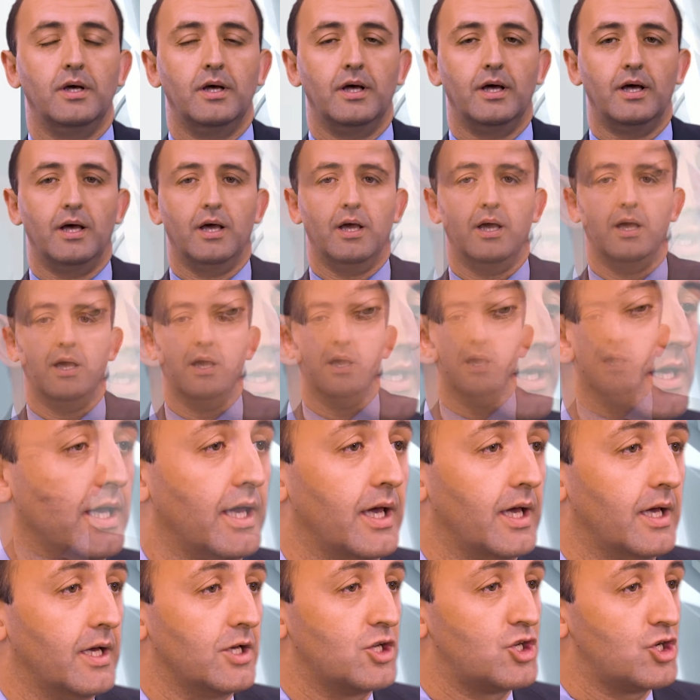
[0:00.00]
He
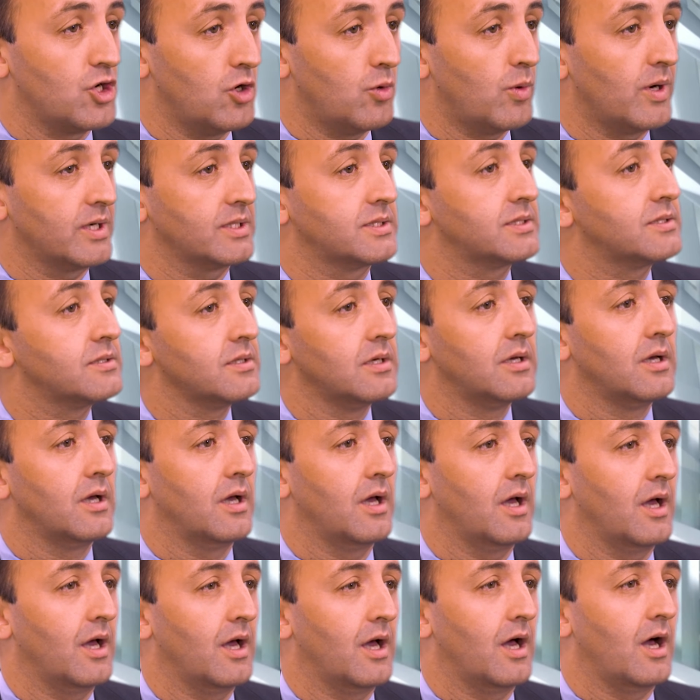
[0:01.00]
showed us
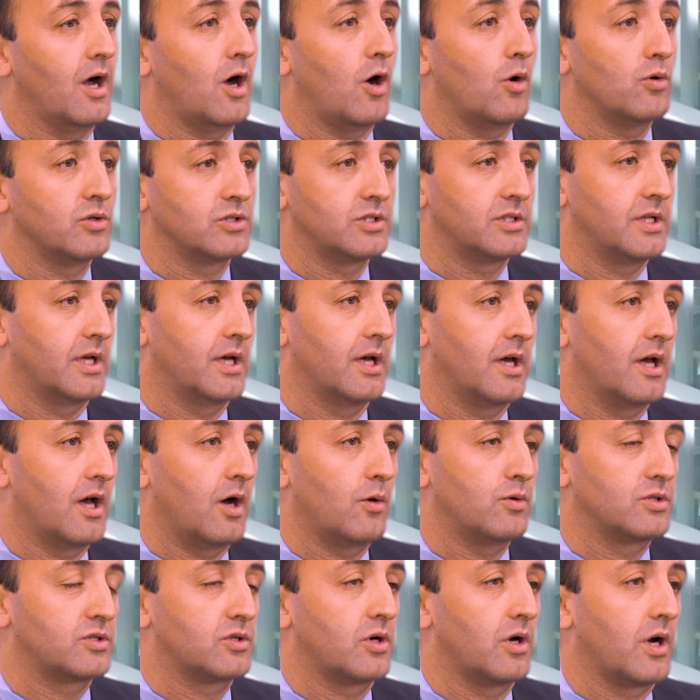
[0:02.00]
how
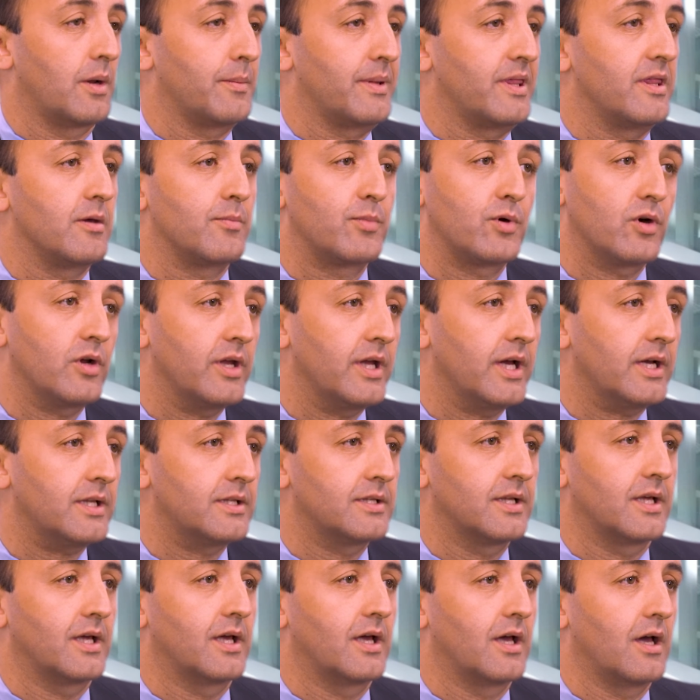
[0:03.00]
was going to be the
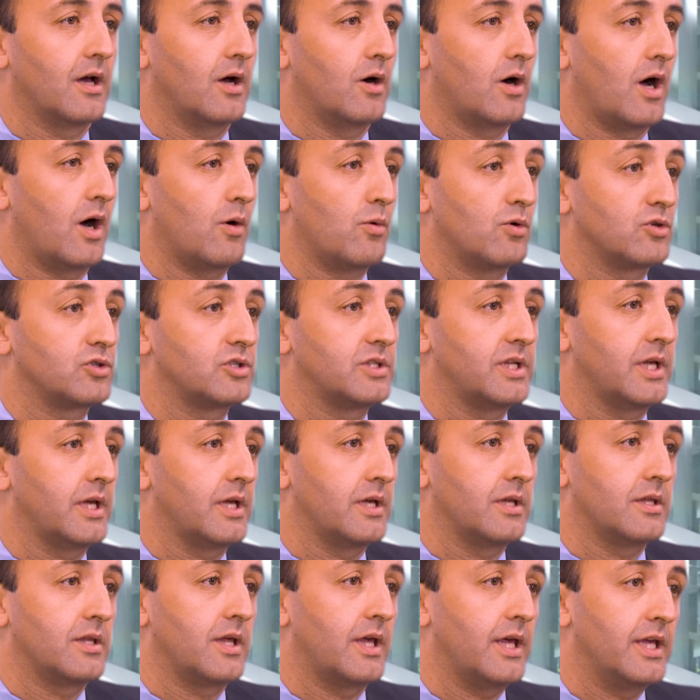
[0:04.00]
project, how was
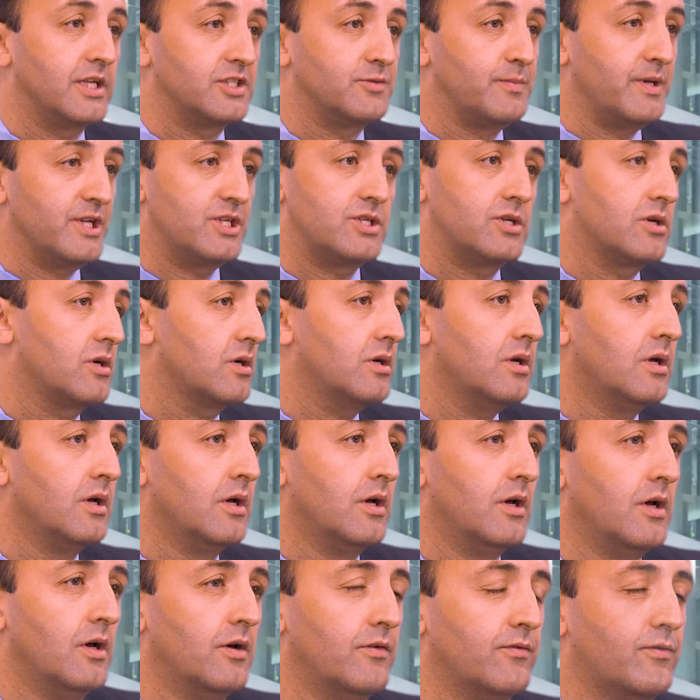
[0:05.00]
his vision
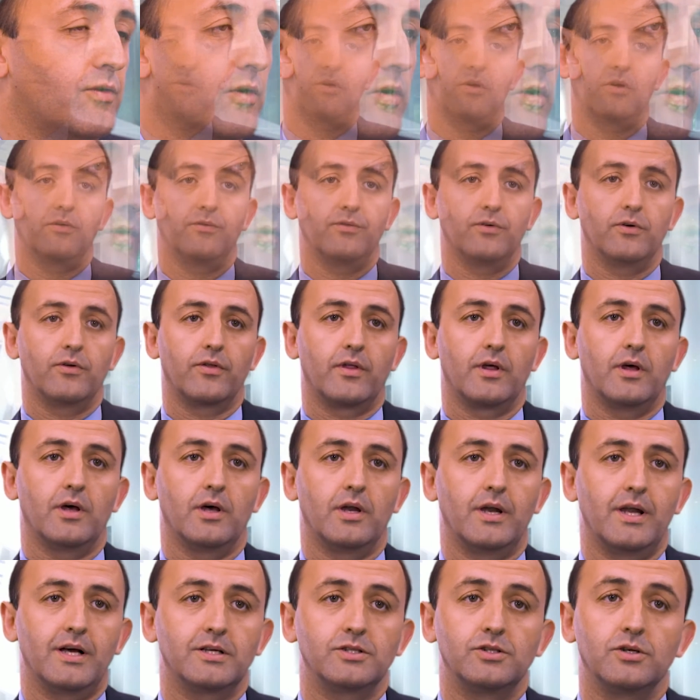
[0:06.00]
for
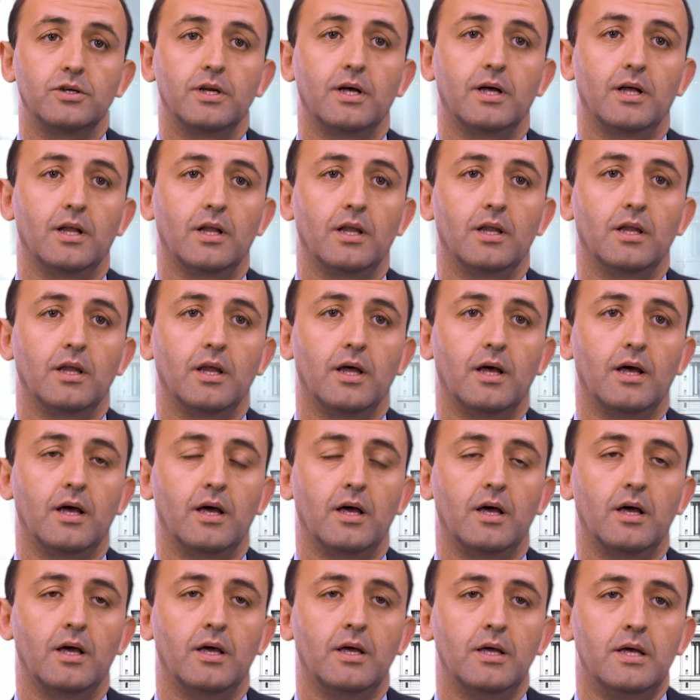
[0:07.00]
the
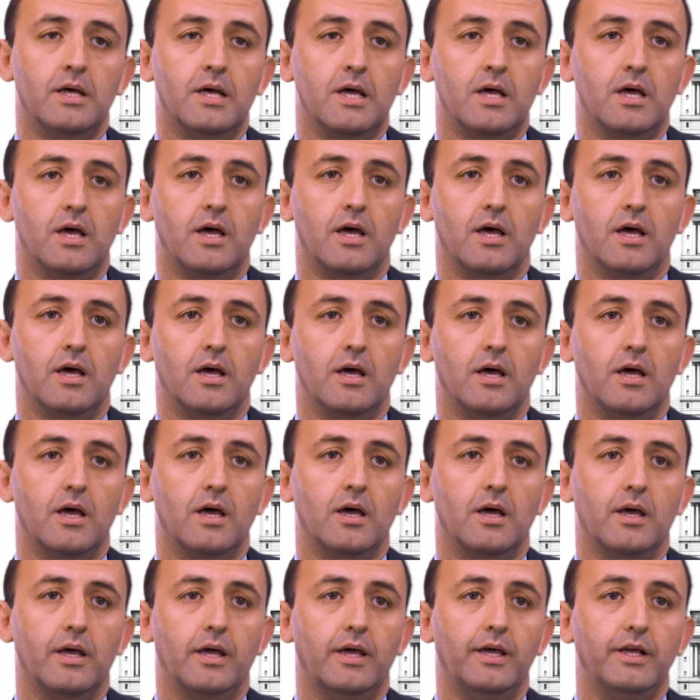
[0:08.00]
National
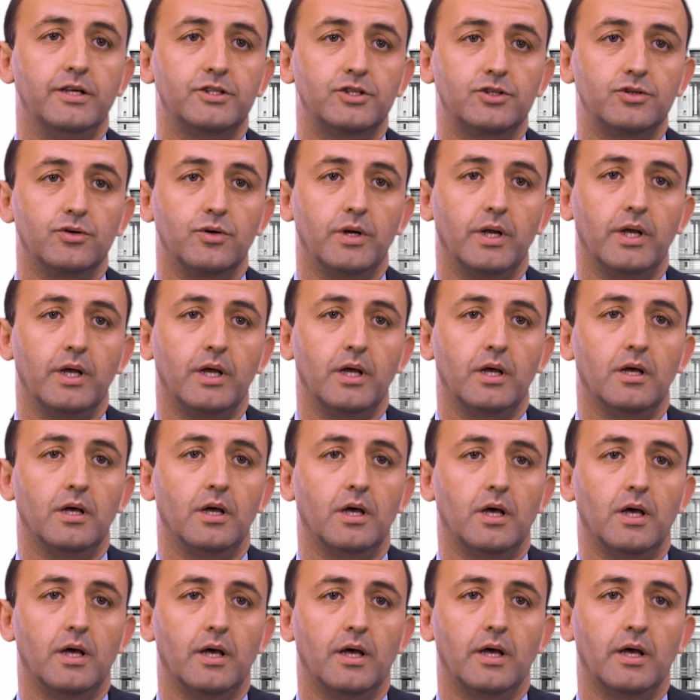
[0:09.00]
History